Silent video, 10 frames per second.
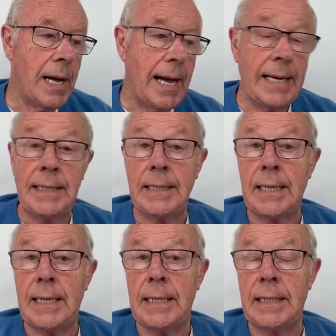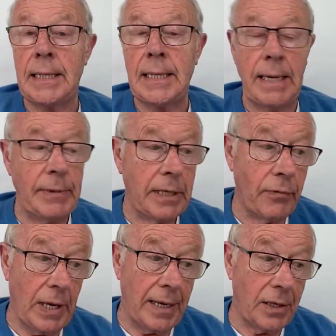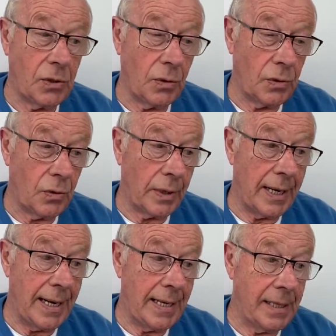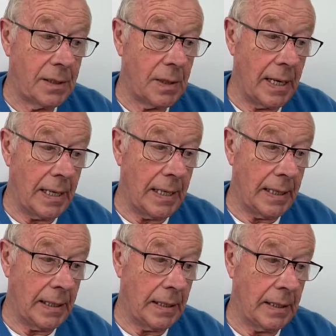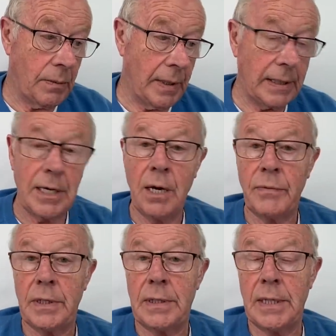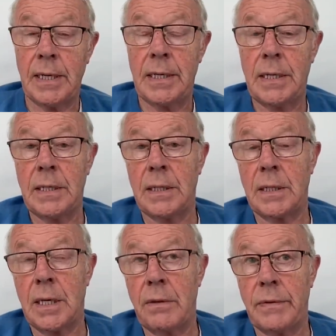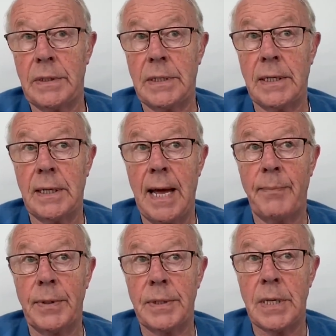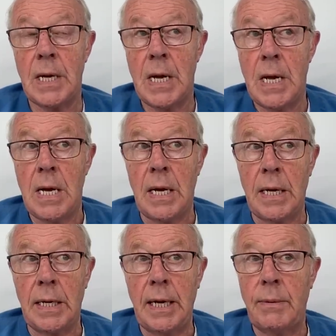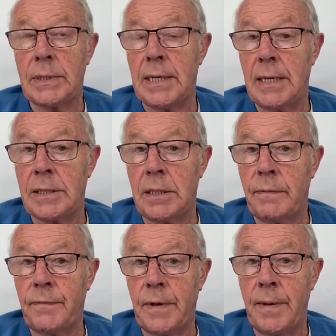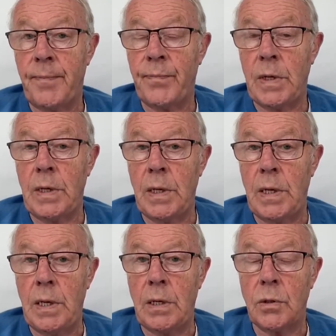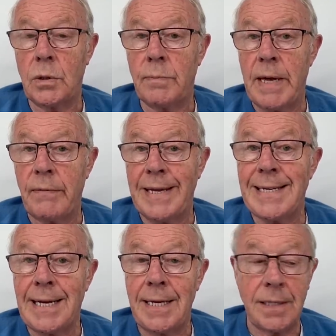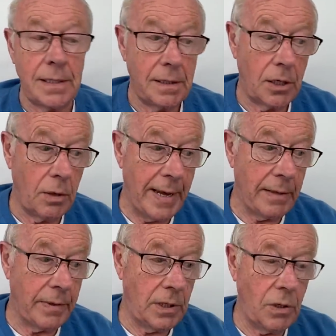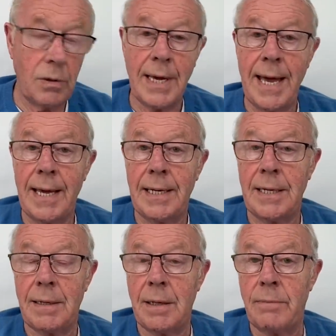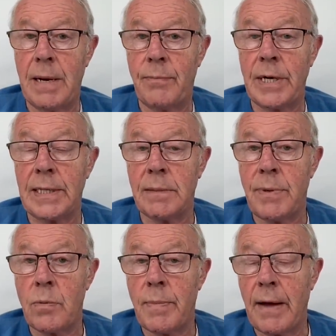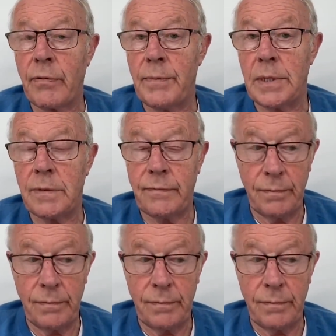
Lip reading: And to give you an idea of sort of guy he is, when COVID happened, he was asked if he could make ventilators, could he make them in the UK, and it meant bringing some people back from his